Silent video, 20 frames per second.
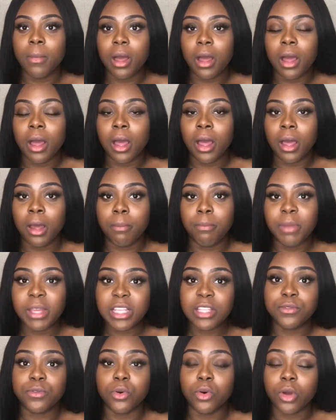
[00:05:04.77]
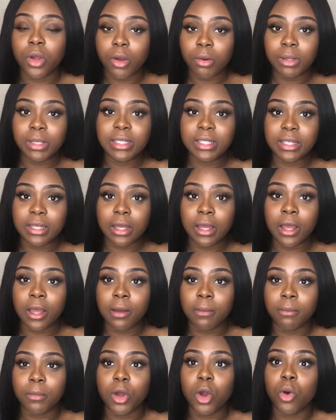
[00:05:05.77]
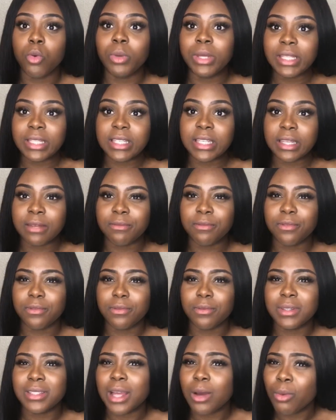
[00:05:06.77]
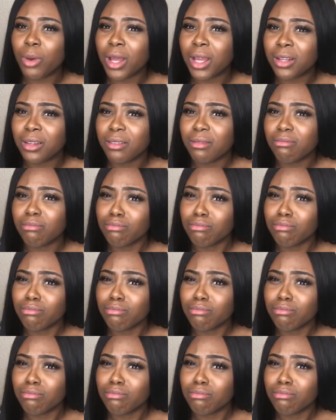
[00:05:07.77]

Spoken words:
a peaceful, cohesive, is that a word?